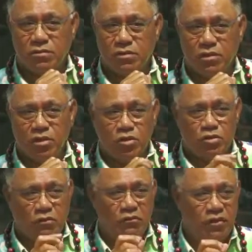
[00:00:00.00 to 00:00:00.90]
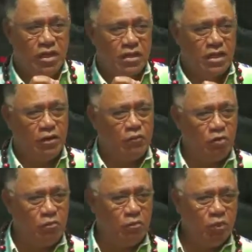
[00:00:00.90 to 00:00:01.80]
So first and
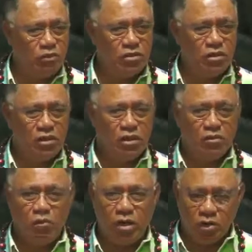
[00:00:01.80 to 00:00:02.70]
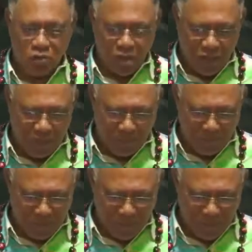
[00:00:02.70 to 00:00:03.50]
foremost, when you come